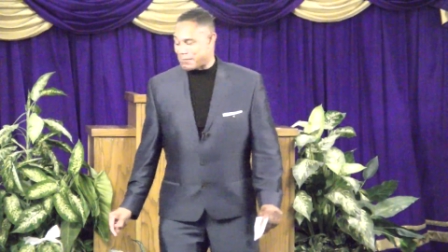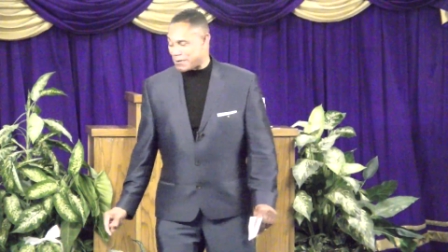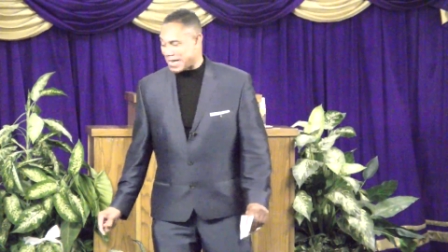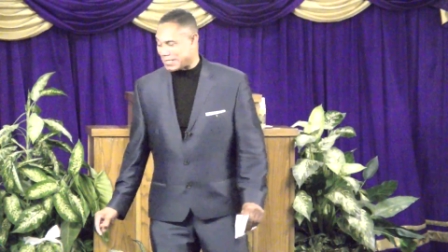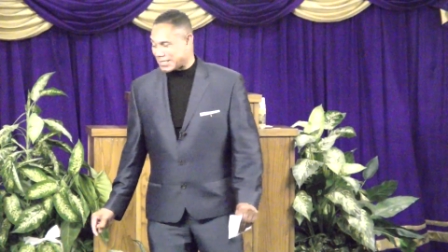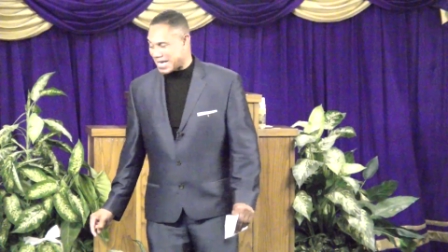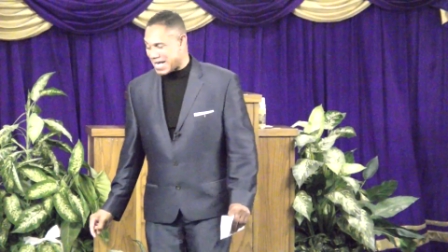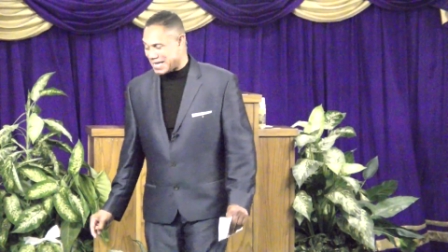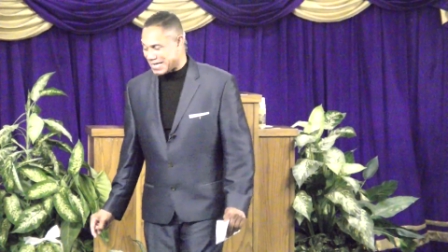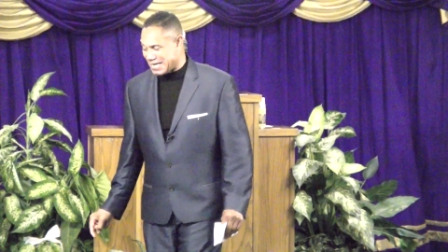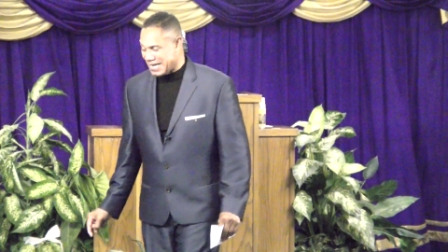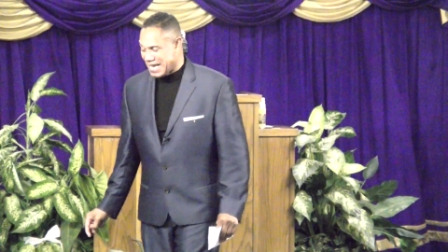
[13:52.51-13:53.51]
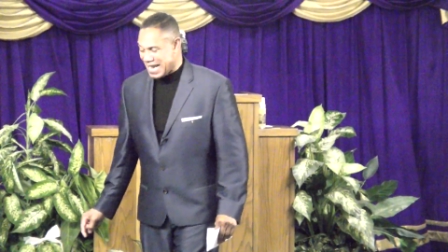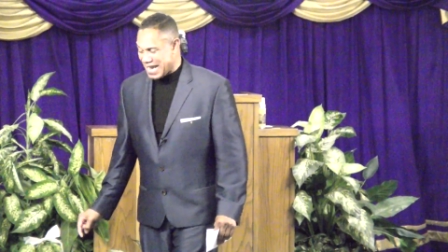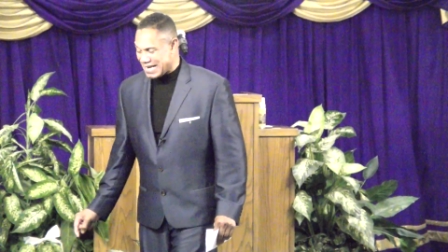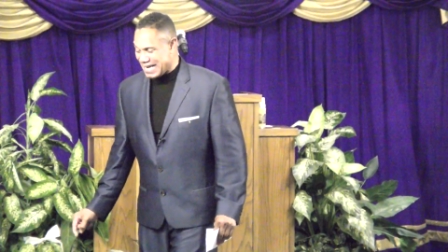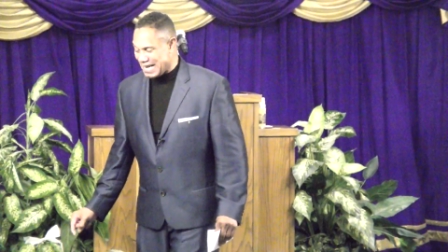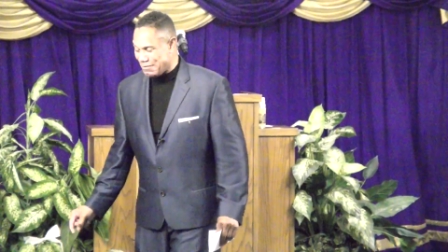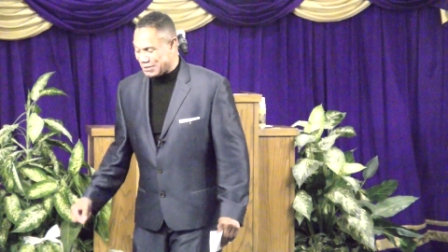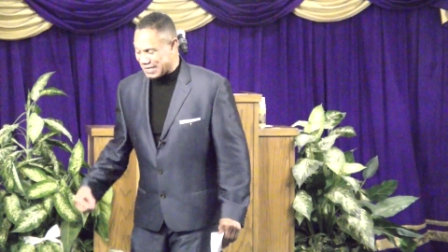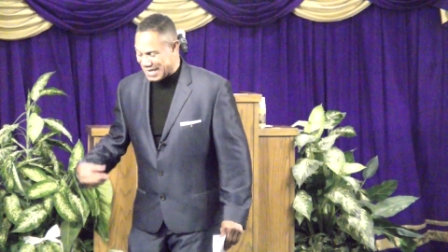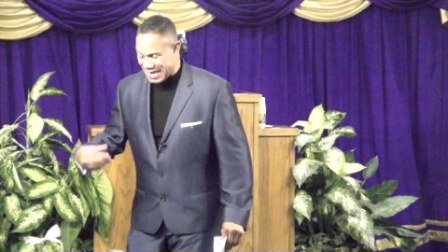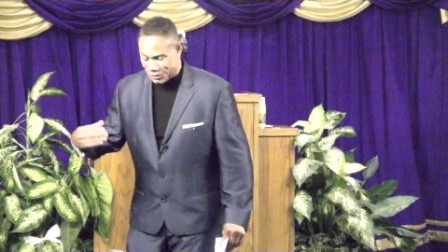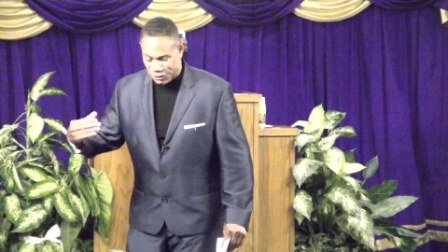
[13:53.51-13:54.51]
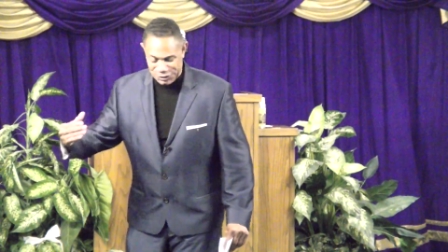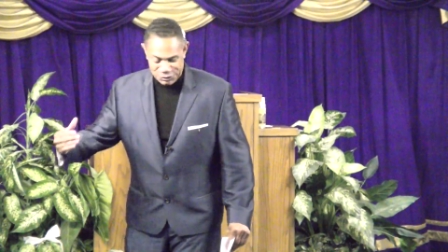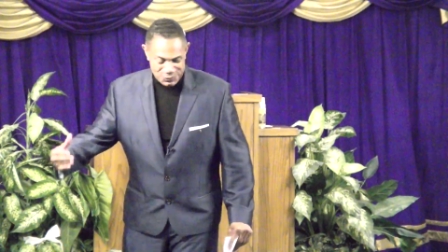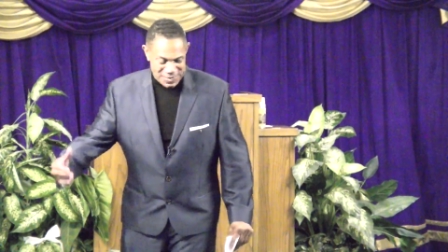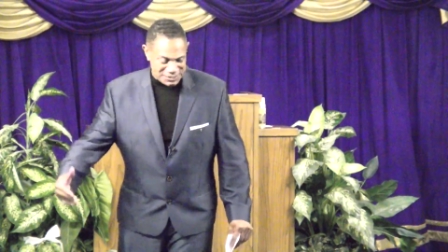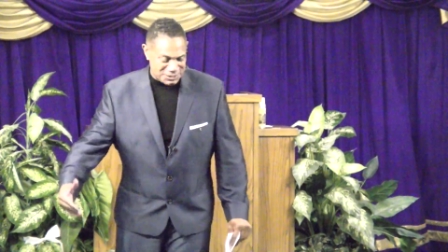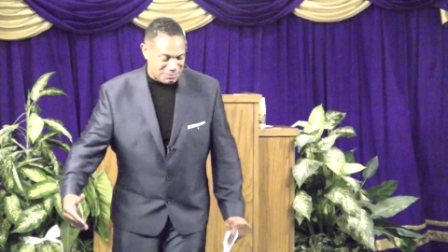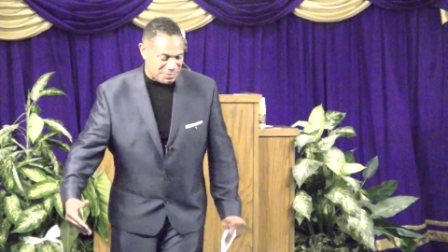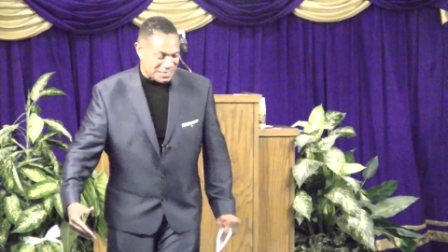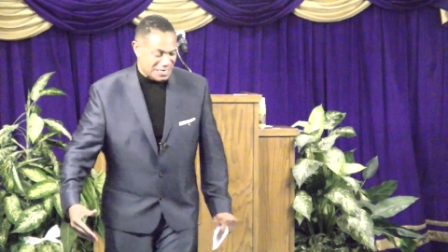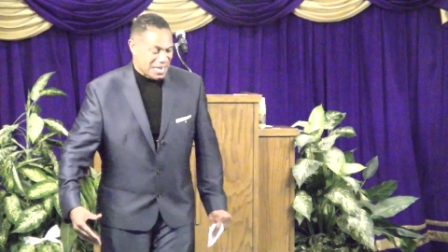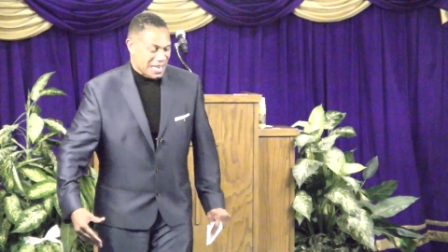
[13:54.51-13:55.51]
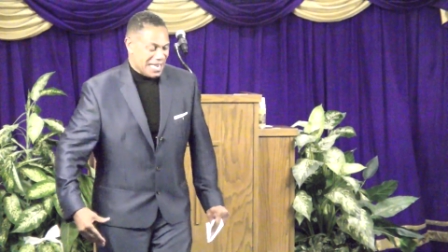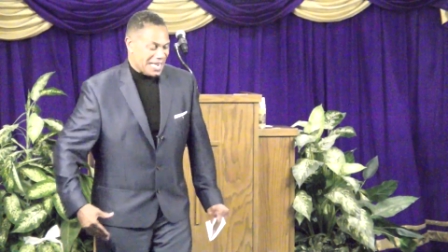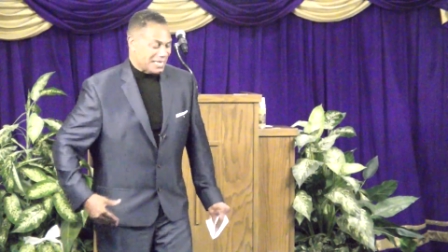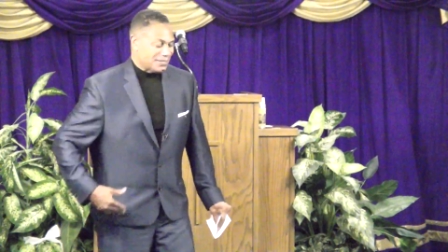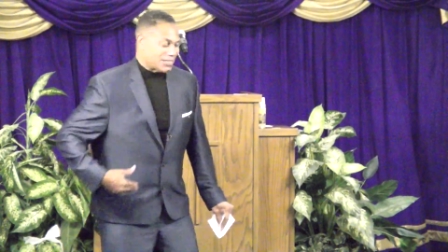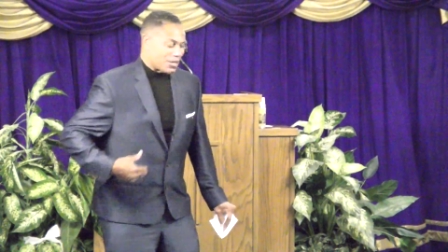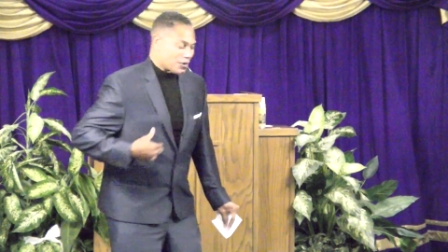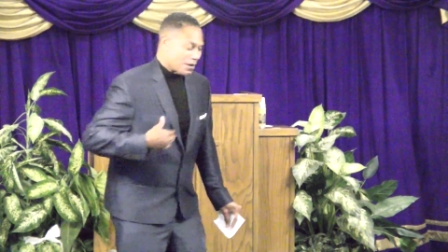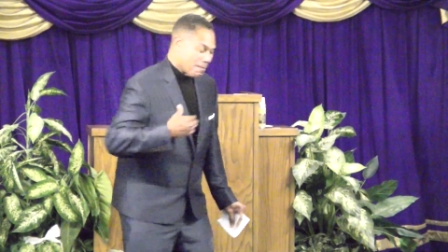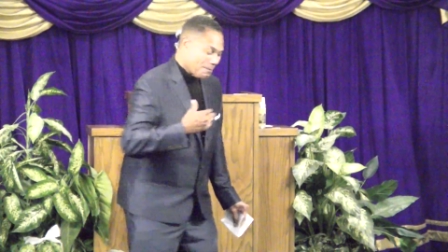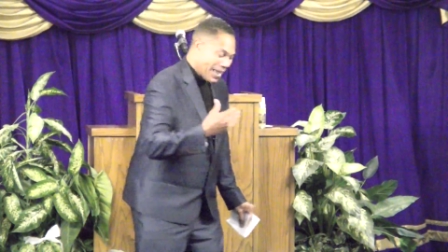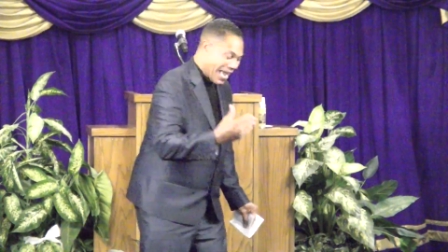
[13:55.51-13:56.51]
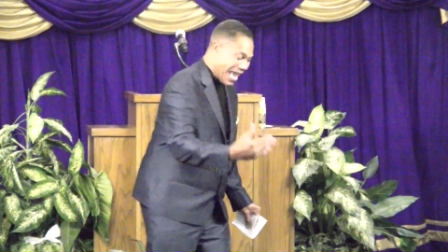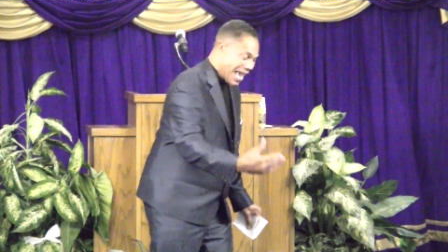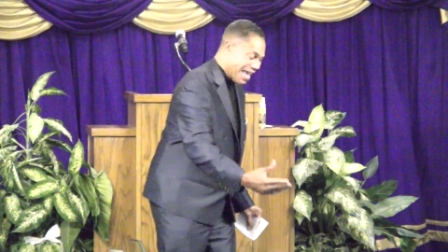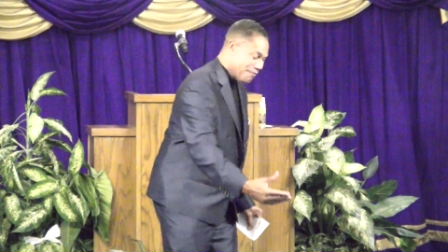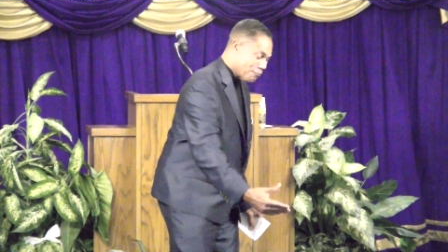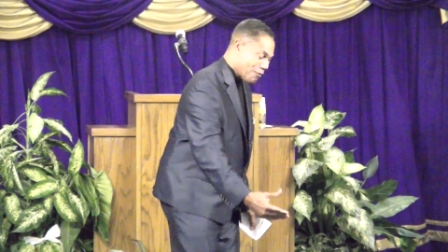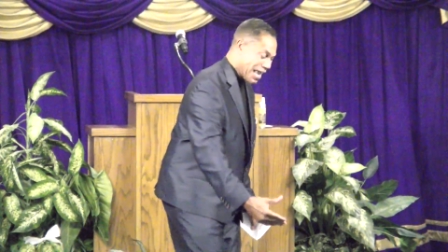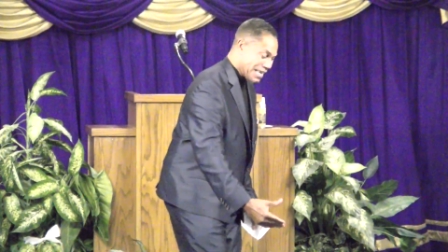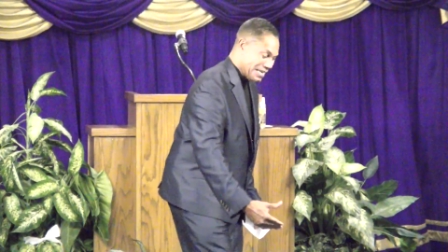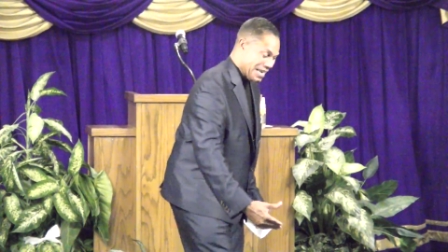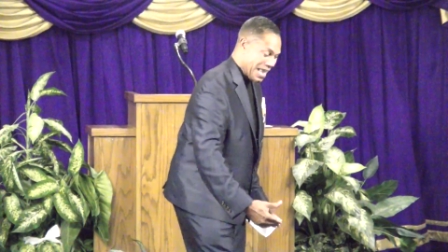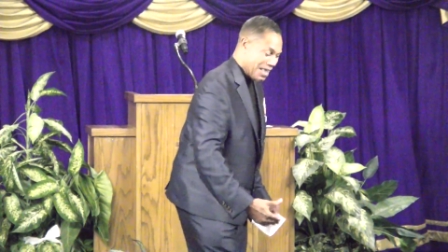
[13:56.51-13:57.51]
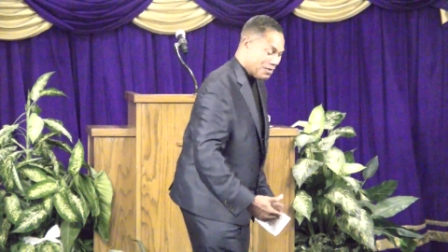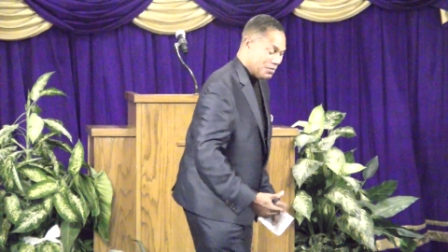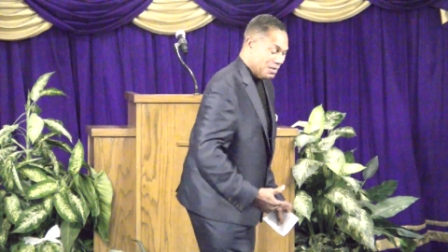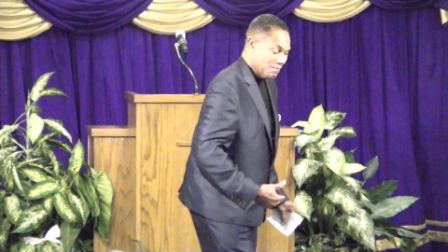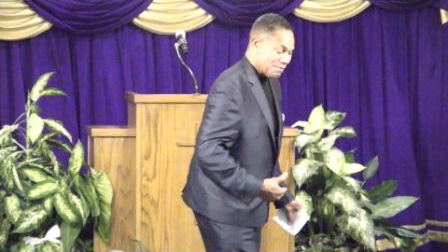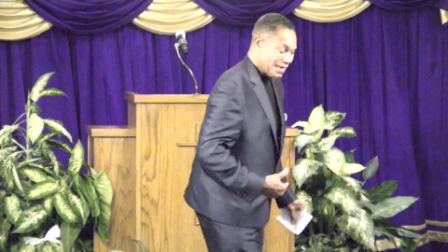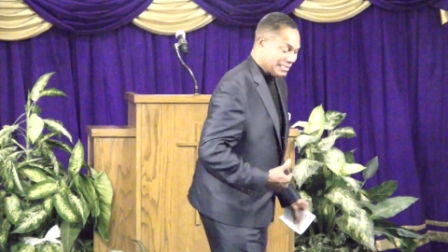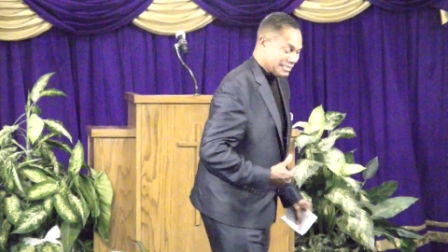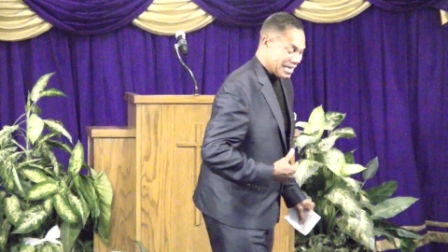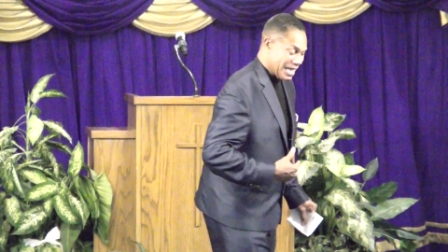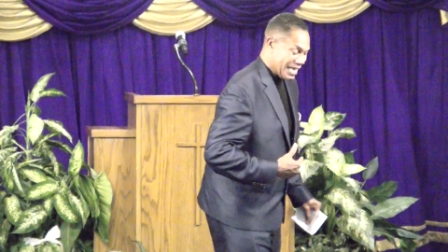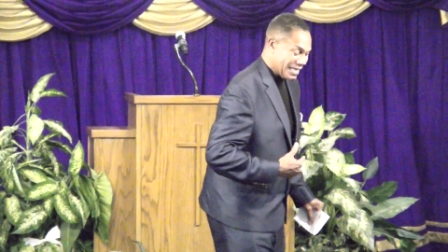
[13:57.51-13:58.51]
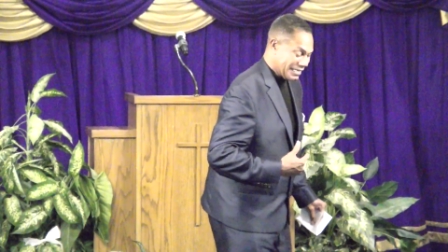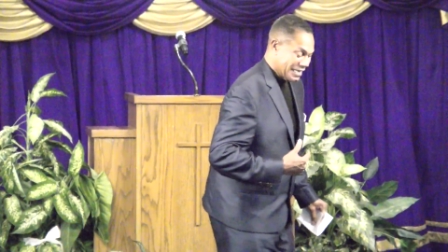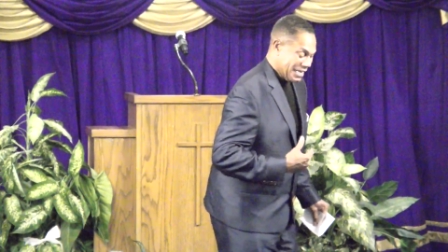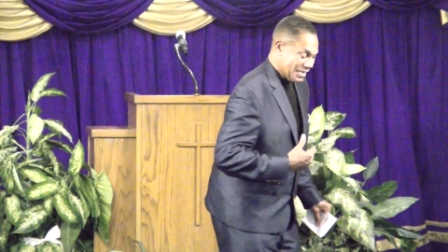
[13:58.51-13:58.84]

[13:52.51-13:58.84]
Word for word: praise God, and he was in that situation, but he is on a path right now, praise God.